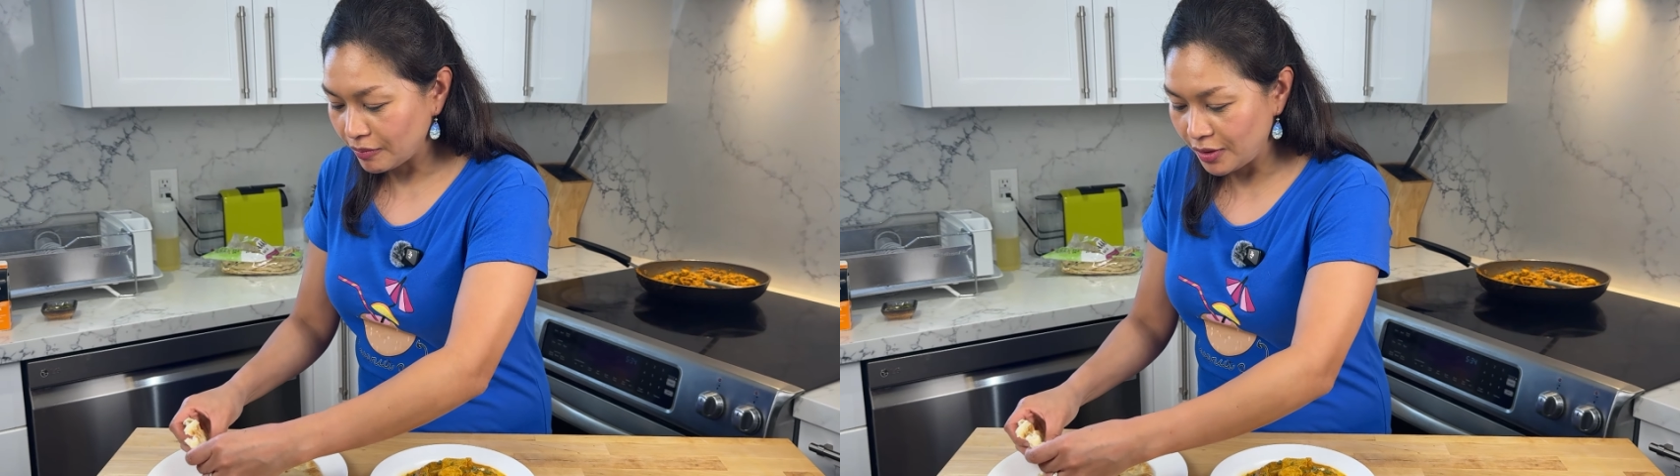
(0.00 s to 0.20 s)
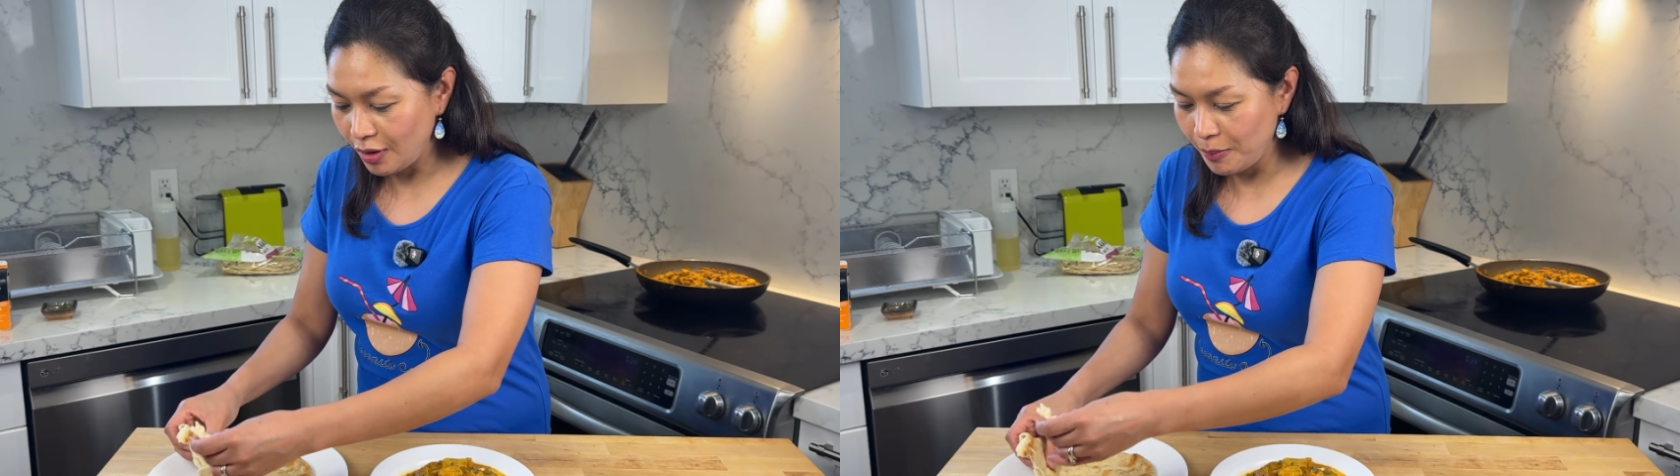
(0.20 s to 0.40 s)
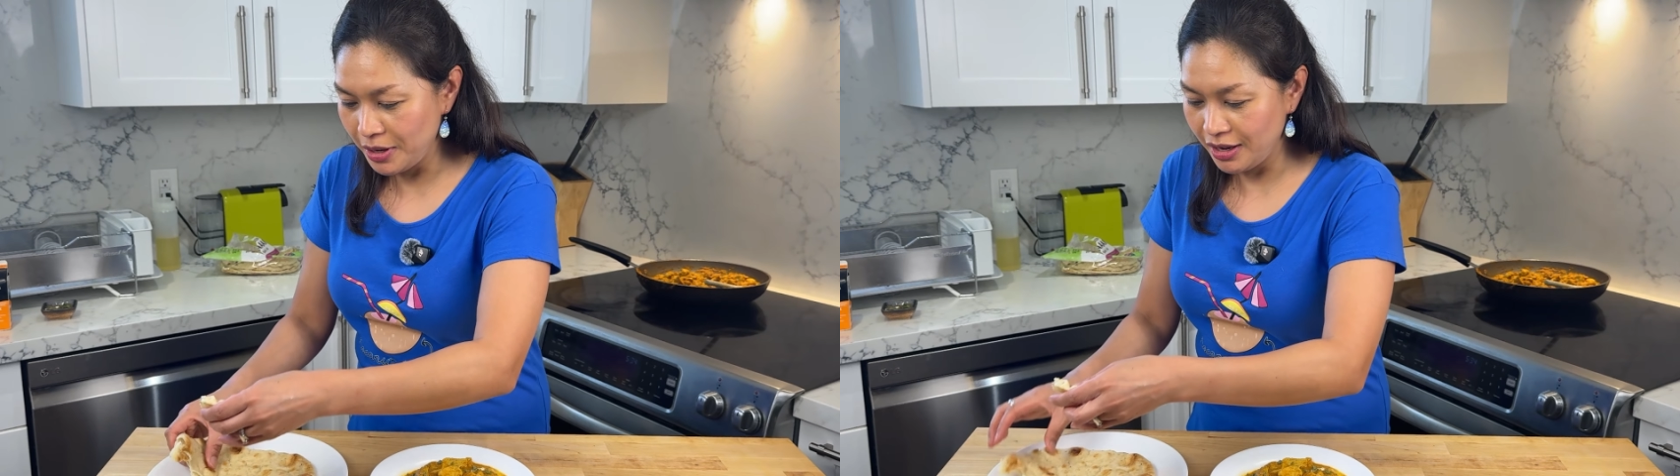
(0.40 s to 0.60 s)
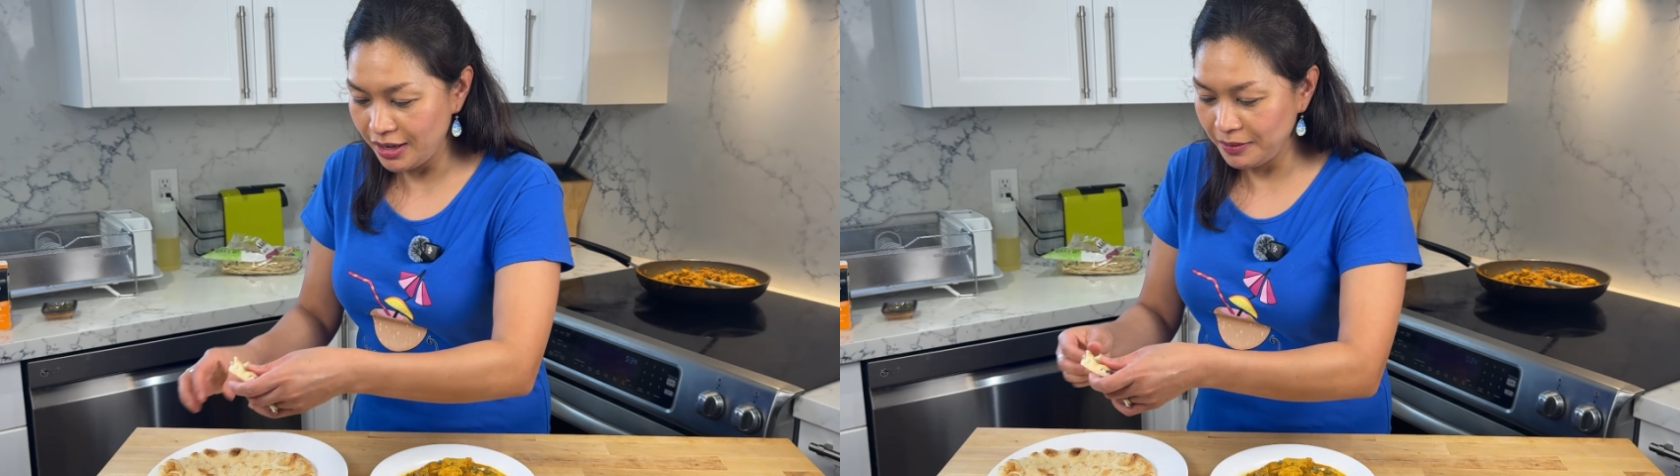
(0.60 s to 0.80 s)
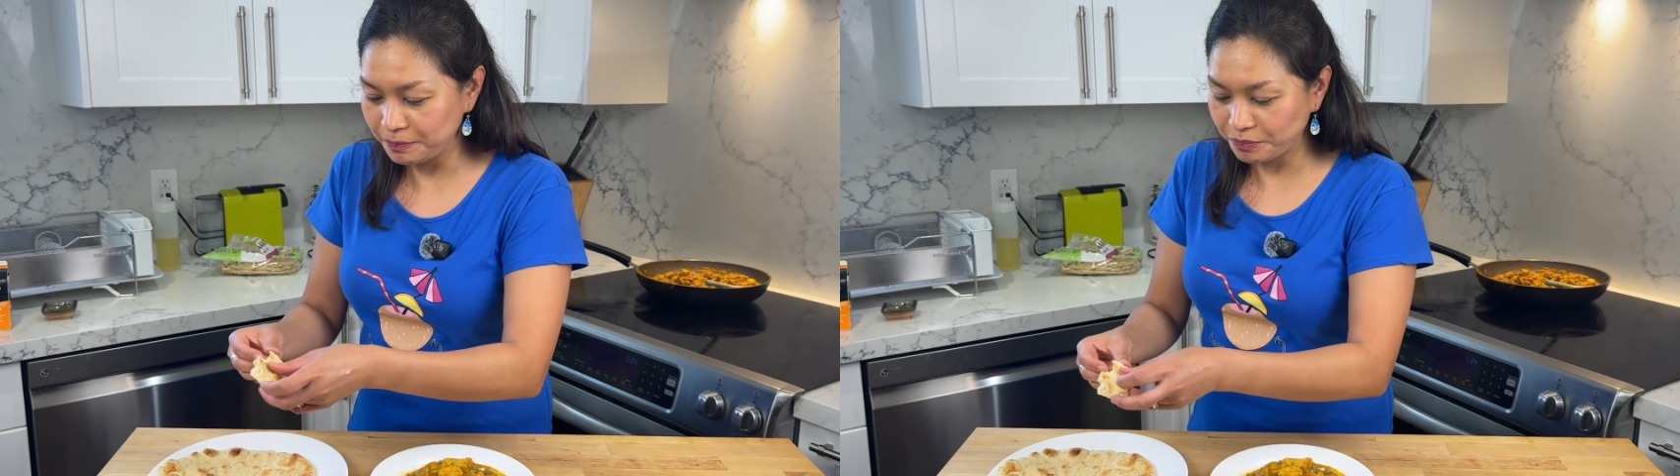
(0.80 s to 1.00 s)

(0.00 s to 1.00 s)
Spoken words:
Yummy.